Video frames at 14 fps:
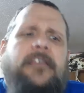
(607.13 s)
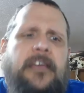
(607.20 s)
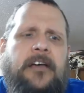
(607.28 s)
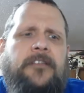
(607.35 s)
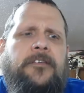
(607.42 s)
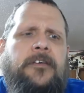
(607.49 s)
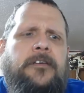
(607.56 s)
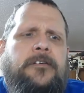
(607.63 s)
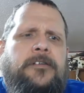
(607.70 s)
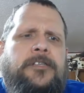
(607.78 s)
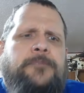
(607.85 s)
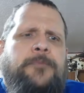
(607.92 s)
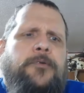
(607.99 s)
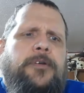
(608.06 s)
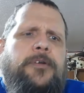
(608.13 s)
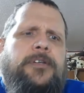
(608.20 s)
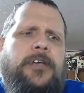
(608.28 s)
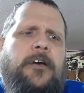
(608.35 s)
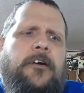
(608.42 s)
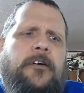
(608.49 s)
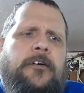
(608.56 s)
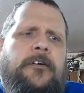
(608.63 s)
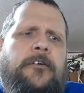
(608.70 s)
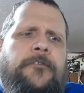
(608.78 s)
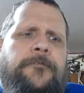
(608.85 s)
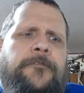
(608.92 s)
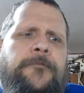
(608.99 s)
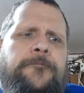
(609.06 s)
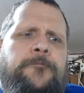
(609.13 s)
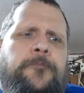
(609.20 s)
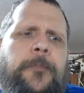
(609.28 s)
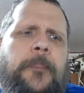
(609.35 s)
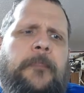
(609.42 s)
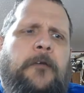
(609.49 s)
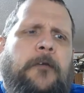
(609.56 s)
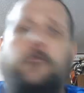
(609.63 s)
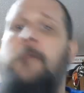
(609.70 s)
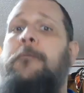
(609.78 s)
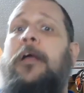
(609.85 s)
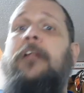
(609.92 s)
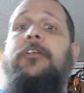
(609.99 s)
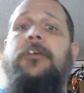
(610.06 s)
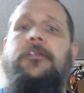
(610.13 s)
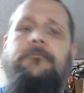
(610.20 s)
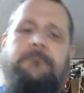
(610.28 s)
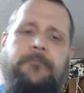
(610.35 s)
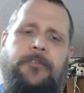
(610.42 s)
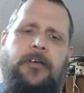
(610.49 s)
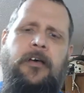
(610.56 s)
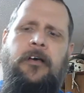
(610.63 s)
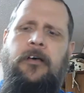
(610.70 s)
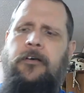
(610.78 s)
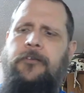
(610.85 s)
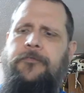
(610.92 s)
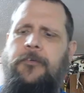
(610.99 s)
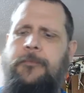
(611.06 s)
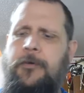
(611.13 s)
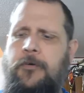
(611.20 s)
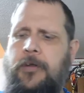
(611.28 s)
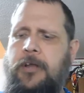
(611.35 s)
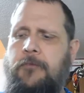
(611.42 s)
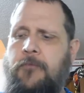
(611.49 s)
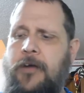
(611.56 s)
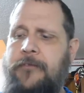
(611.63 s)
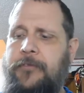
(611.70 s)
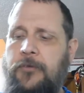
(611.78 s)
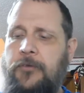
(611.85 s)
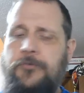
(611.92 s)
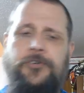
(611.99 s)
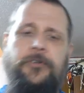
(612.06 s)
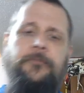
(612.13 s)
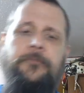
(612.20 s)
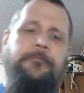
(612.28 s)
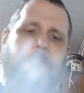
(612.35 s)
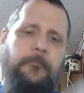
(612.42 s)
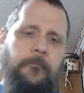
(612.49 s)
Yeah, the spirit of rebellion, of American Revolution,